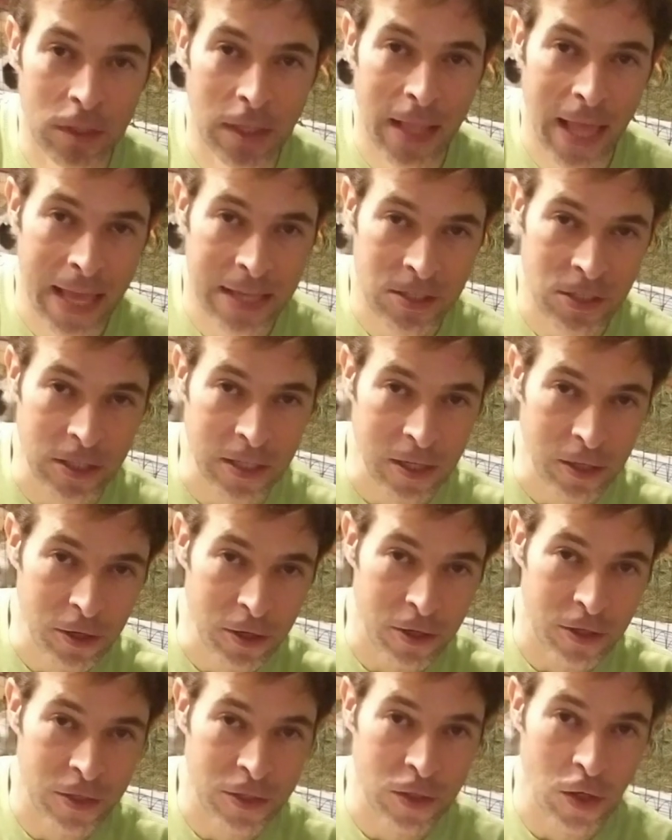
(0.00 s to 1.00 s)
the last
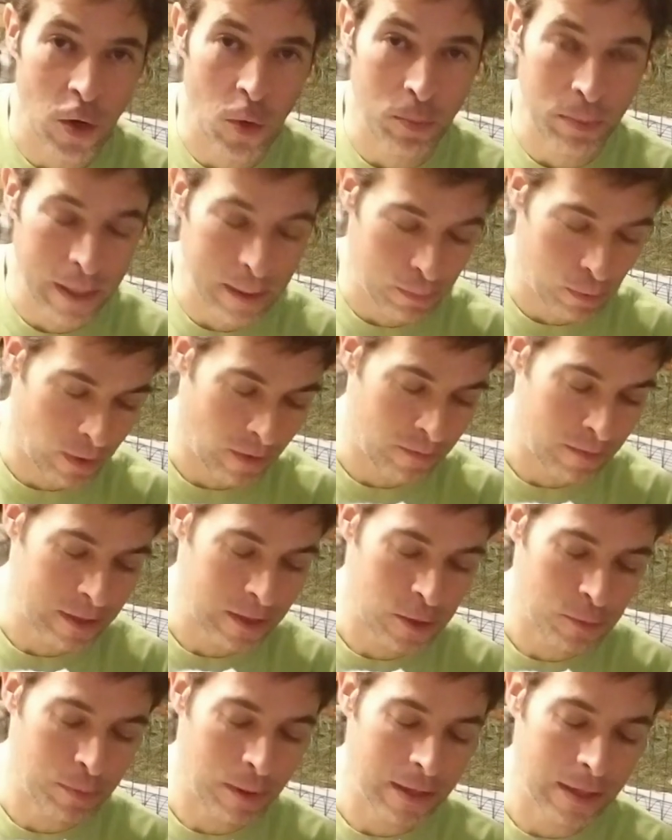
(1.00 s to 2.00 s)
year or so, people have
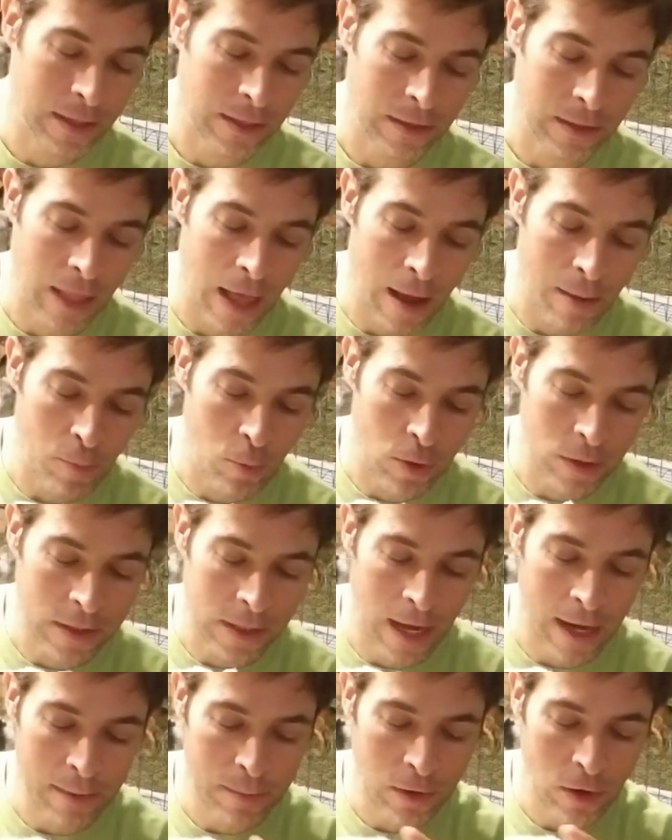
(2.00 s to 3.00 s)
been spending a lot more
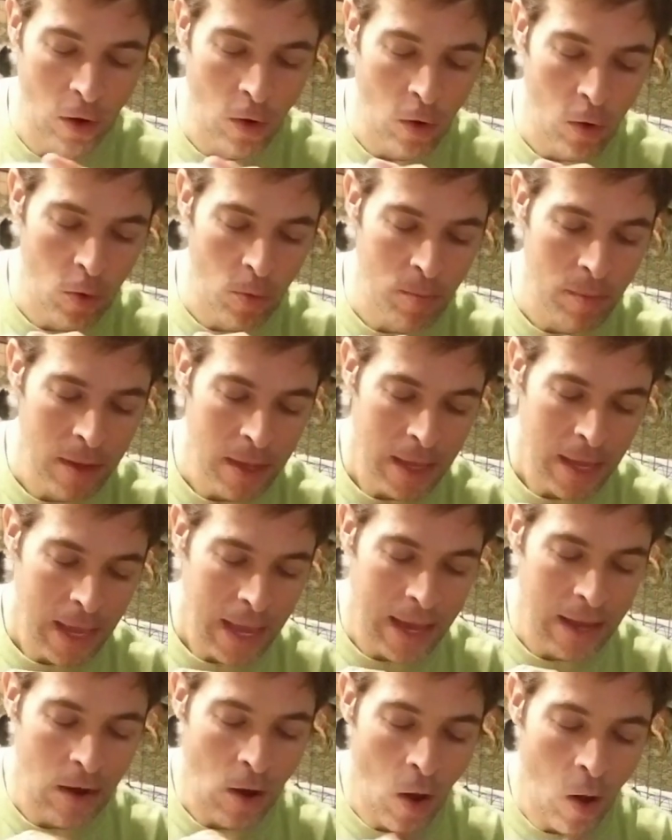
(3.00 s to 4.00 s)
time at home,
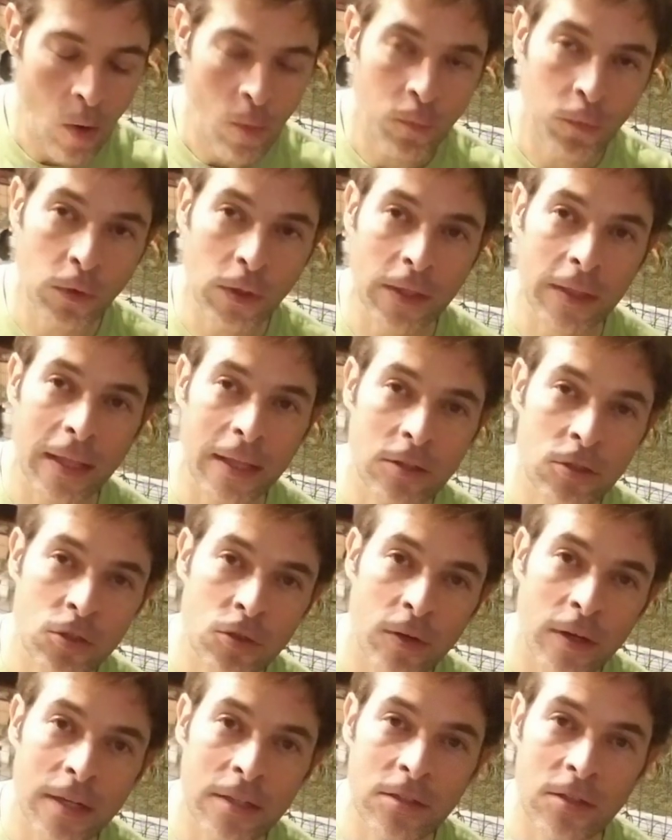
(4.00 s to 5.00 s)
and hopefully that's
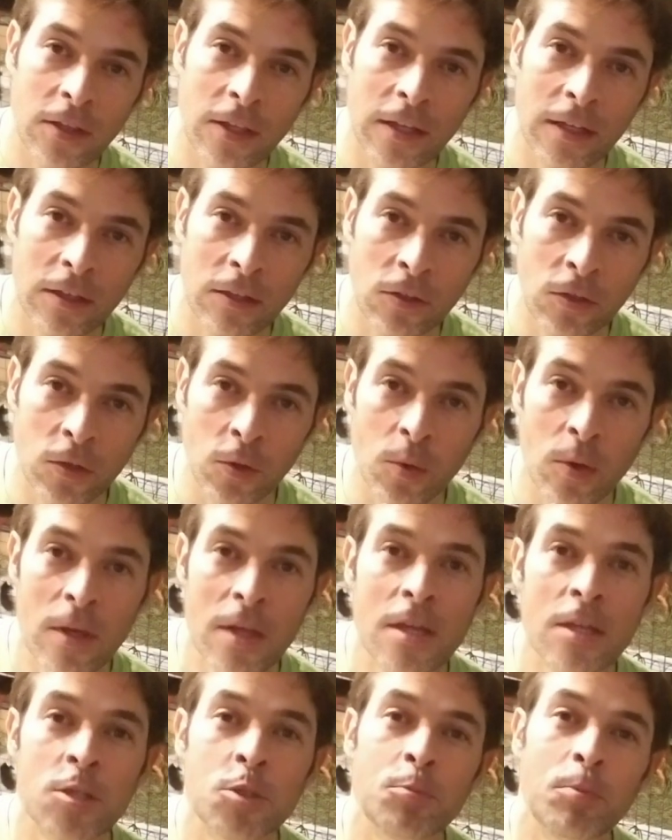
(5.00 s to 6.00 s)
translated to
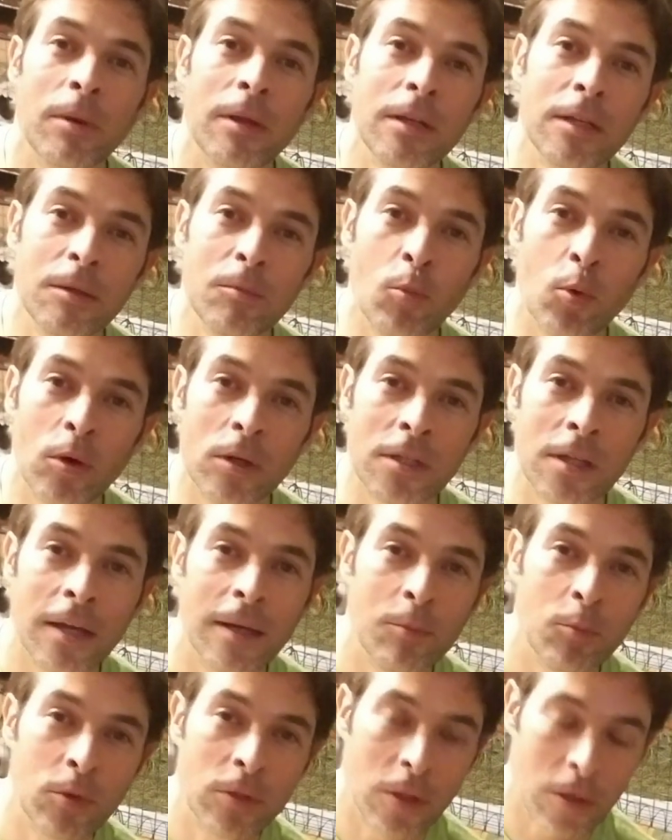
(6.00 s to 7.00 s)
spending more
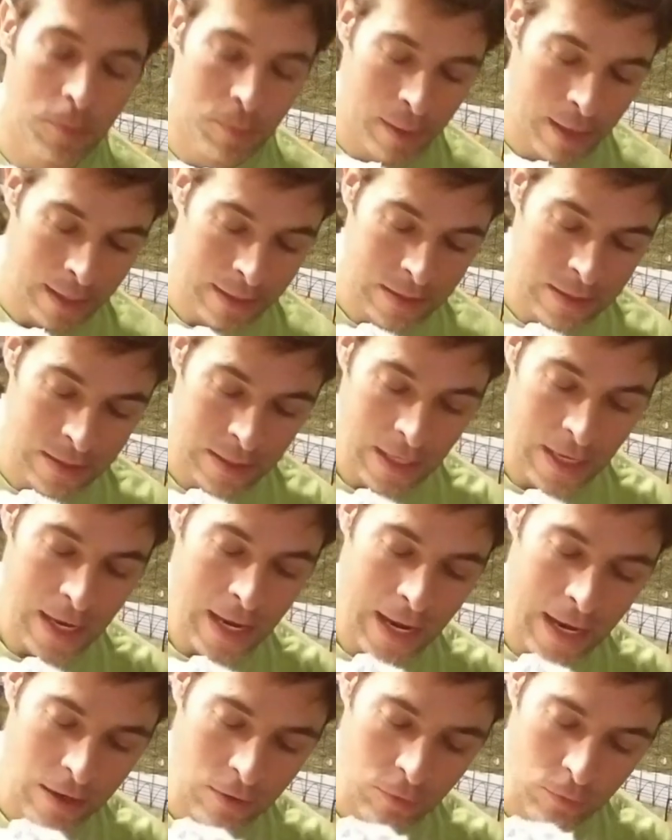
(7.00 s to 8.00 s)
time with our pets
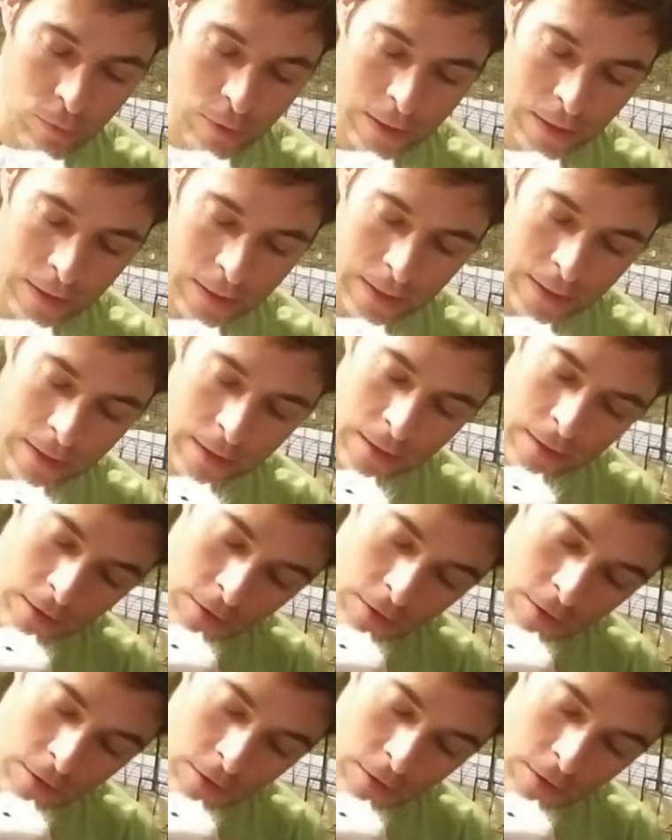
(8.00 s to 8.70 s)
and really,